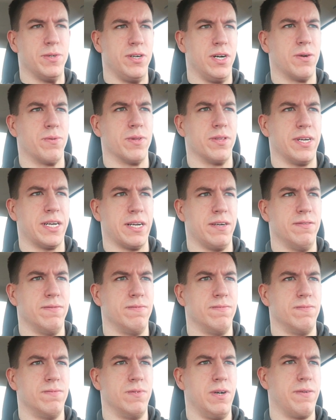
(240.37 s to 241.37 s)
along with like a
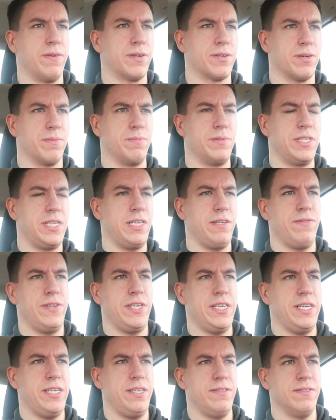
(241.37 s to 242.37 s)
living room
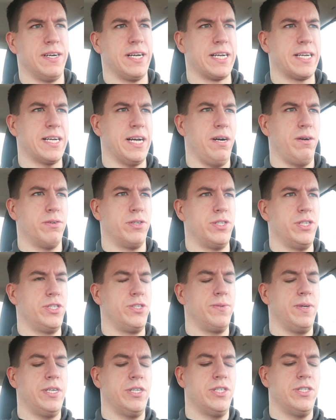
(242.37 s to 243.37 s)
TV like couch
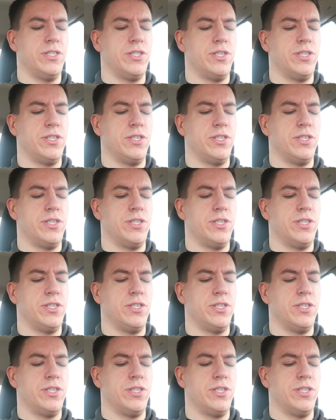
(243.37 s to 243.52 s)
situation.